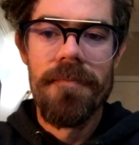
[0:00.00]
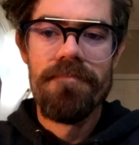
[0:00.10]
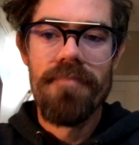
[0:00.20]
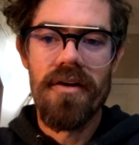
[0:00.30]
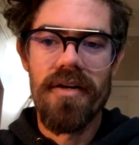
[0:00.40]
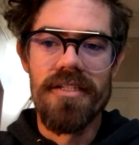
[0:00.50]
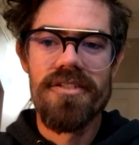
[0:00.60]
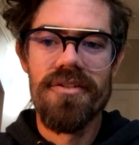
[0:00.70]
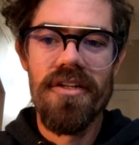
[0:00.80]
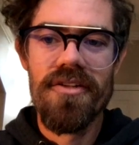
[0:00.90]
All right,
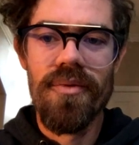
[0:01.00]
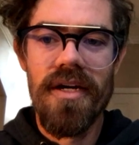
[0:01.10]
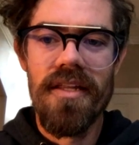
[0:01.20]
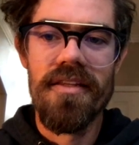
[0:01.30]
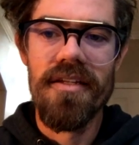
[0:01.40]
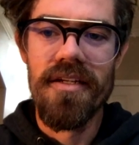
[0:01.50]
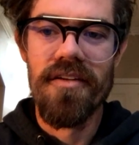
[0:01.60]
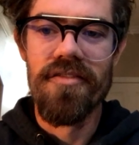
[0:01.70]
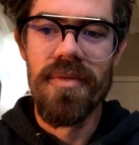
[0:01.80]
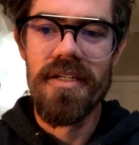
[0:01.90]
so another way that the
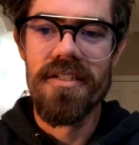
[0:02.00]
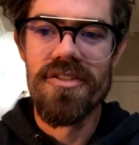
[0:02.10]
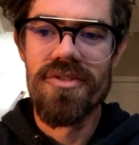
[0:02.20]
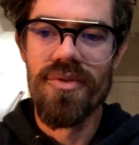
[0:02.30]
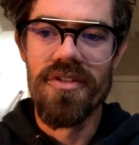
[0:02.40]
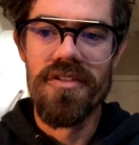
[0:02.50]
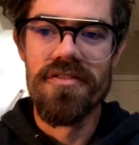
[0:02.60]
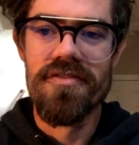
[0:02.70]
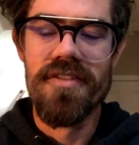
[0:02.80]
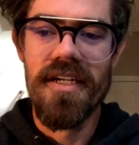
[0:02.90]
government can sort
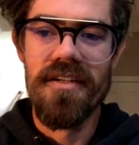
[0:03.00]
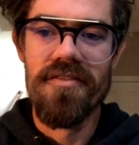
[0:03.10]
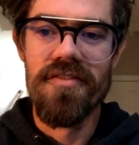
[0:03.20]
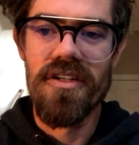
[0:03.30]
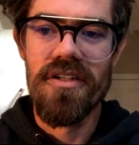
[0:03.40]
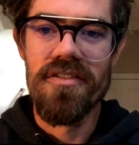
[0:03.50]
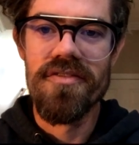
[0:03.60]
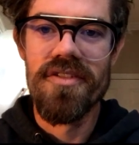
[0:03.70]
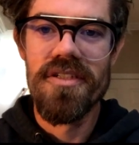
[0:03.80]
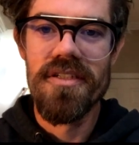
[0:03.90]
of get
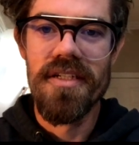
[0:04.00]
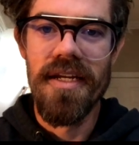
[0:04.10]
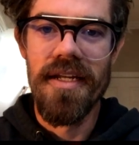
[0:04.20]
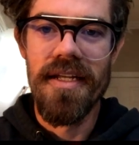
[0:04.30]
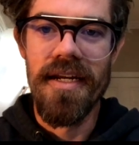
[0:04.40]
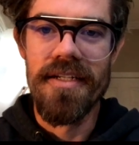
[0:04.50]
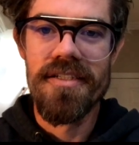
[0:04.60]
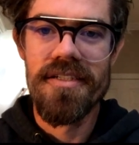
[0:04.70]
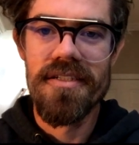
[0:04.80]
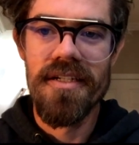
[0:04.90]
involved, and
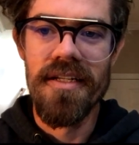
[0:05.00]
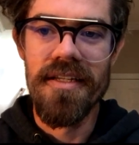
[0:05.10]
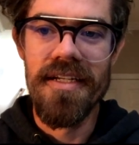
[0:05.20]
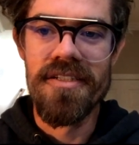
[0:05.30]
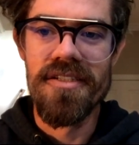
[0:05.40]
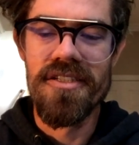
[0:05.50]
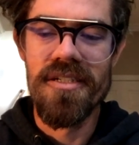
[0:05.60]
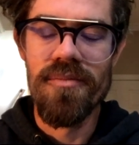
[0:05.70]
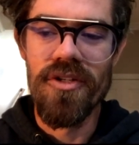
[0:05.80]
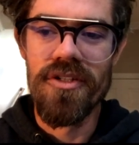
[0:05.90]
it leads to
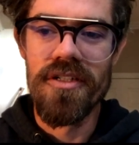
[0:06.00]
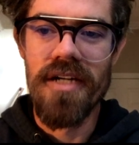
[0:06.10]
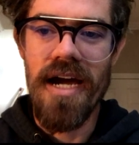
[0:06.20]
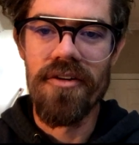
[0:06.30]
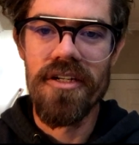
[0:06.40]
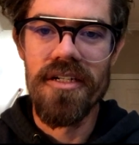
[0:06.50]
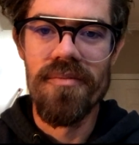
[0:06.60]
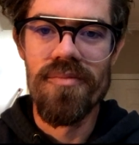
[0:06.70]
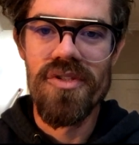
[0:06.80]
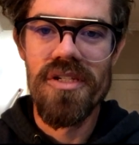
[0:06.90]
similar
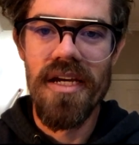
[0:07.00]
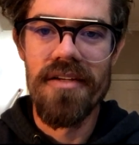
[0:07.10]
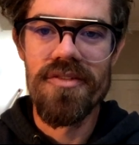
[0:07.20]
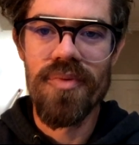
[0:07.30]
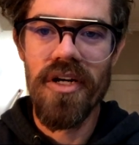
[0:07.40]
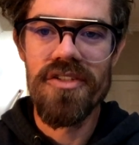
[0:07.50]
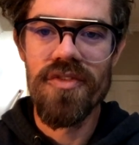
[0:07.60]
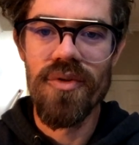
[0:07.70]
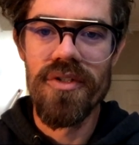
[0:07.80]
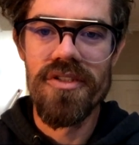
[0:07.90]
outcomes as price
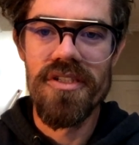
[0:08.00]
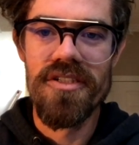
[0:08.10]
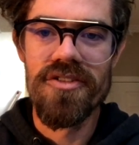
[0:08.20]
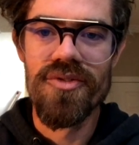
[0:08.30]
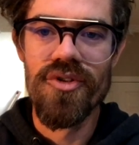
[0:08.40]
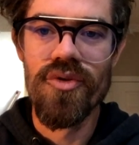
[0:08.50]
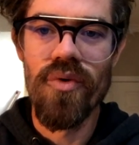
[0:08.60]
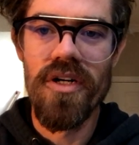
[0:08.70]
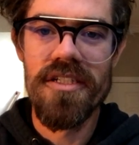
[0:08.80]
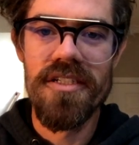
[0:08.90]
floors, is through
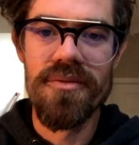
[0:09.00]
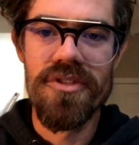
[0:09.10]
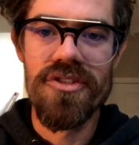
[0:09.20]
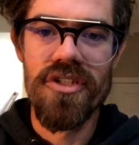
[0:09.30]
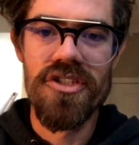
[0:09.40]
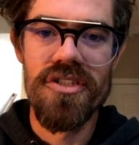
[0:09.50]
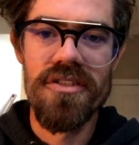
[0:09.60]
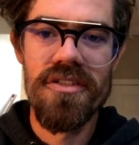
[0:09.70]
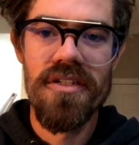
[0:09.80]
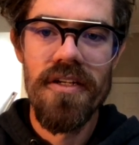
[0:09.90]
quantity
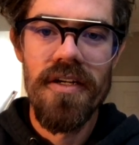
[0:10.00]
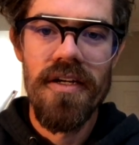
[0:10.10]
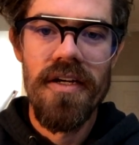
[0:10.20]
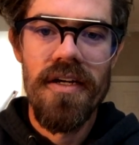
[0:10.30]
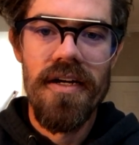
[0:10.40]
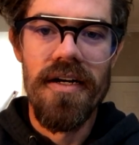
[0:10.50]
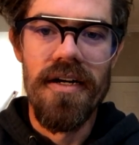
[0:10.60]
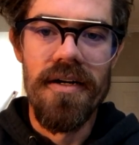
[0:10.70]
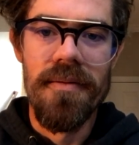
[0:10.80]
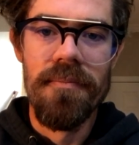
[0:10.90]
restrictions.
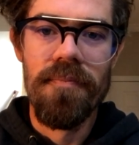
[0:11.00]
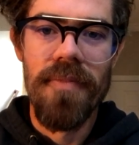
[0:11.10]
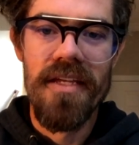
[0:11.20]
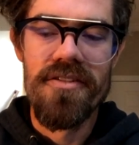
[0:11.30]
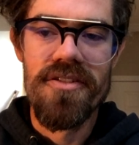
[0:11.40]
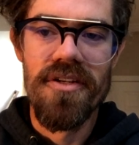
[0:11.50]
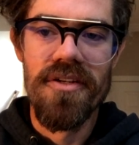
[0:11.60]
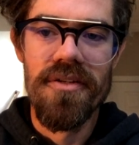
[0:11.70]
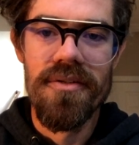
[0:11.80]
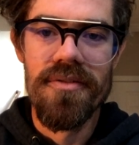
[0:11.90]
And
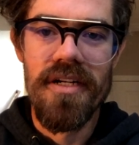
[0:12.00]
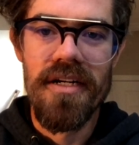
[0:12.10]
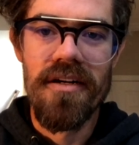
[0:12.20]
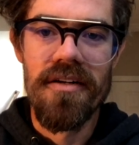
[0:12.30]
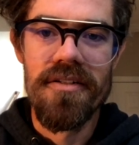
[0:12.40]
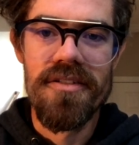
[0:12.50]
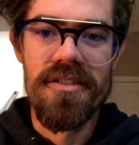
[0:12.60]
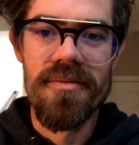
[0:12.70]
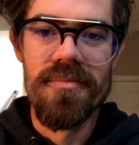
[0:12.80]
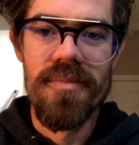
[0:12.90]
so there are
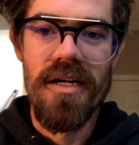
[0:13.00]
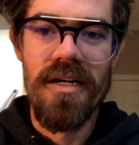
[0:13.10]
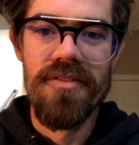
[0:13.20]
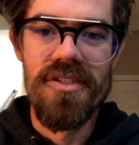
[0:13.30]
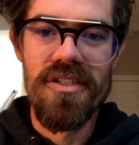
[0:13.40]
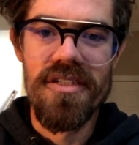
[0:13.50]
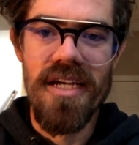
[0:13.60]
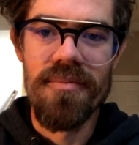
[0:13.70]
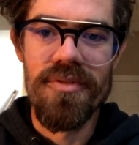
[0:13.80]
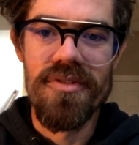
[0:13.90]
some obvious
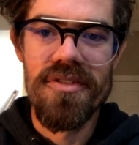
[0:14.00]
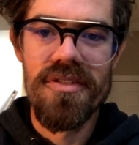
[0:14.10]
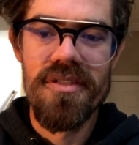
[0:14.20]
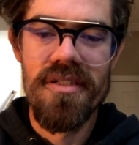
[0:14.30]
examples,